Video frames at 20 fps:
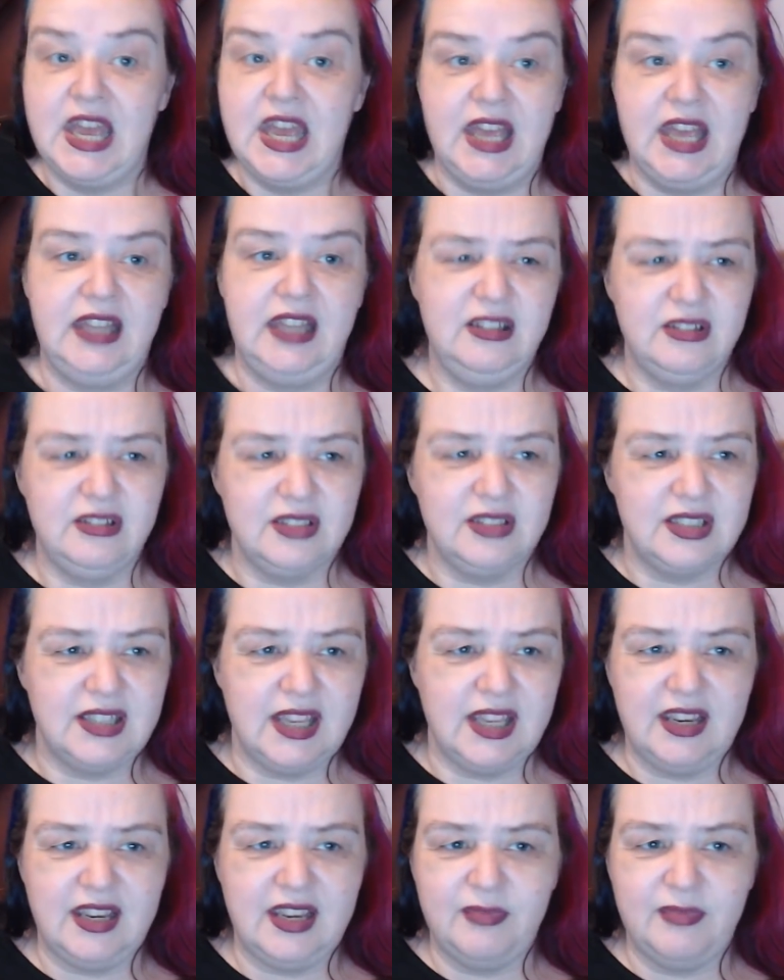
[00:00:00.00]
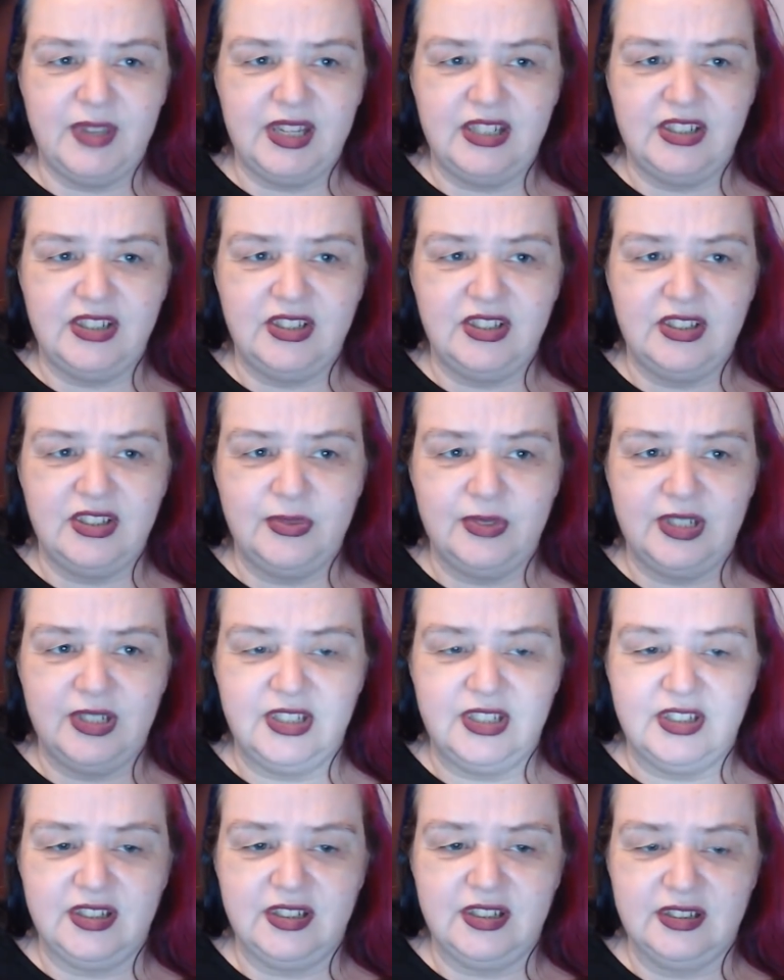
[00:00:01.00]
It looks like I managed to
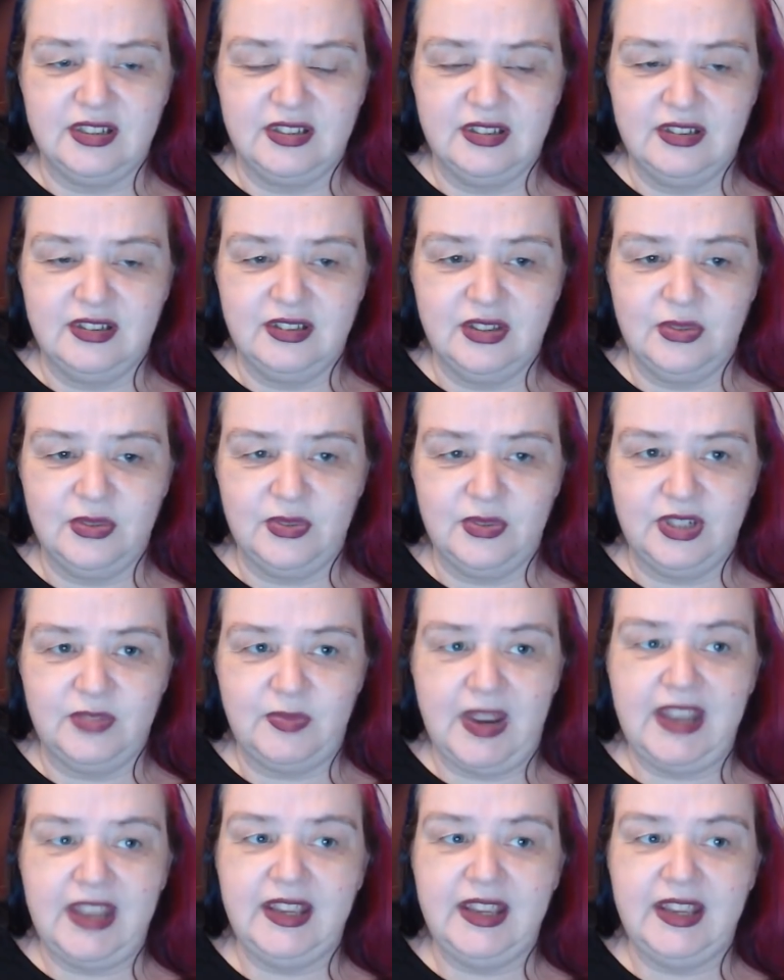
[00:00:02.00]
switch back.